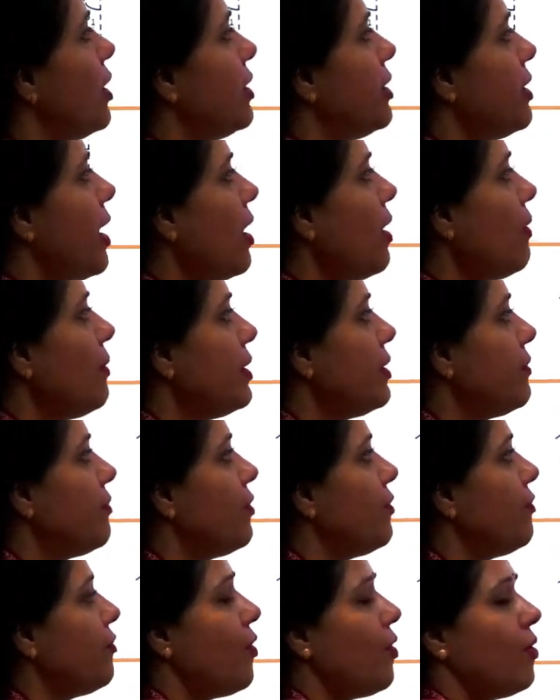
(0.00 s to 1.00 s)
Now it
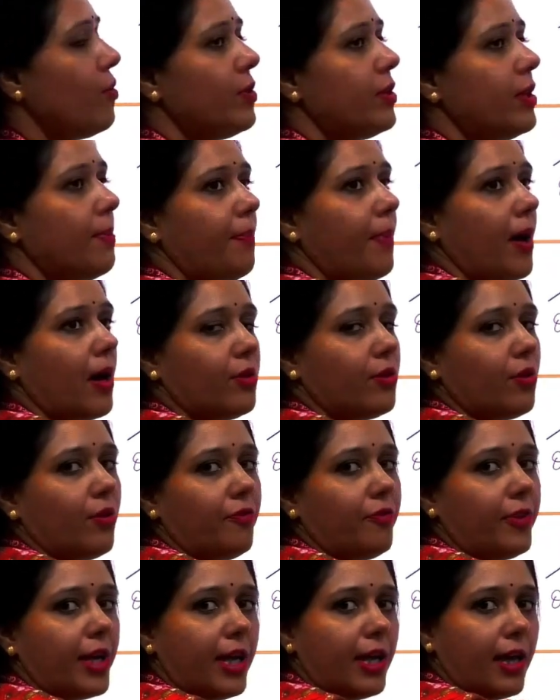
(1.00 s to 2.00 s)
will follow the path
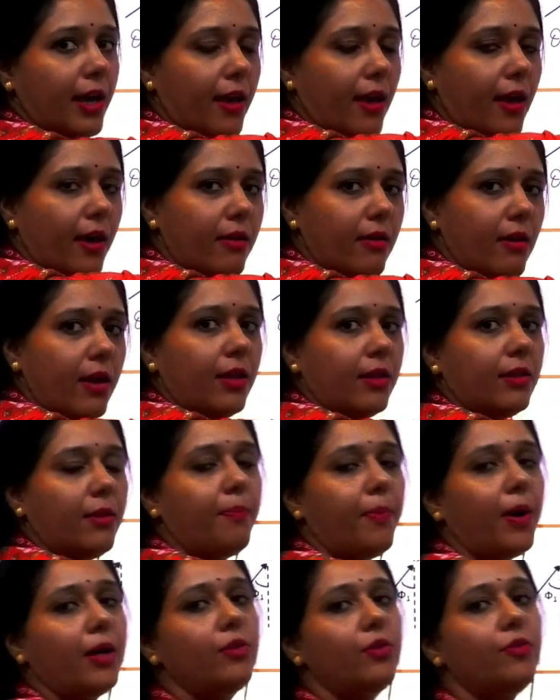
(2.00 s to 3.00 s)
of TIR, the
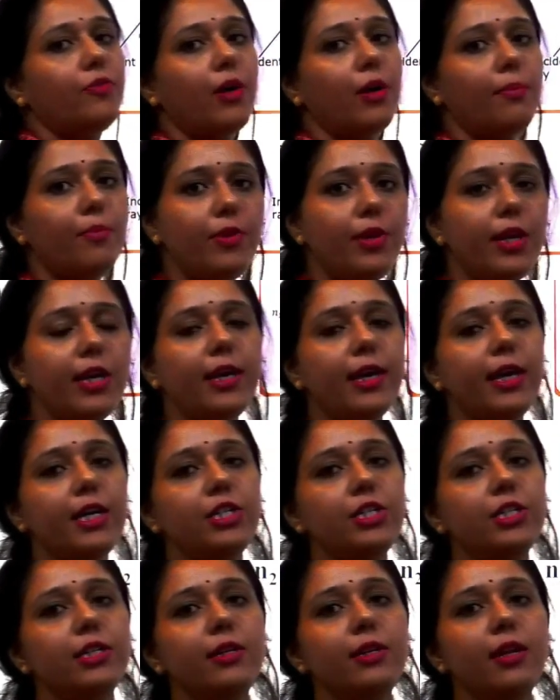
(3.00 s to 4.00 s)
path of
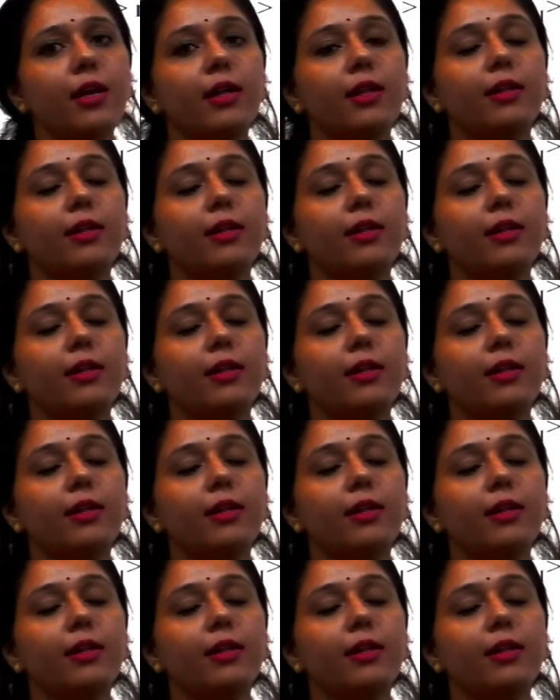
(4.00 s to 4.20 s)
communication,